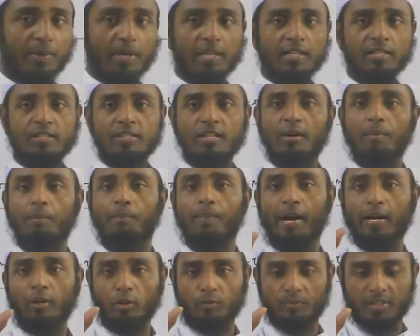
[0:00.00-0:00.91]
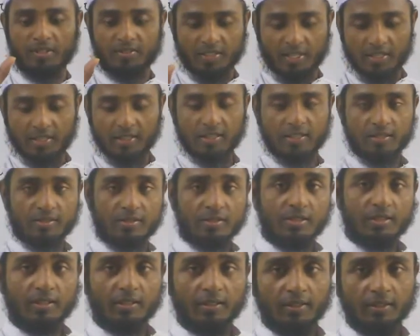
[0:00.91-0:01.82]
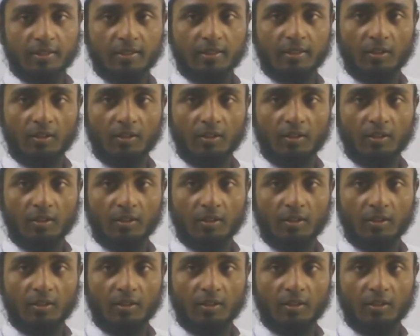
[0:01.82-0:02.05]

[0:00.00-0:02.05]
means part of the sentence.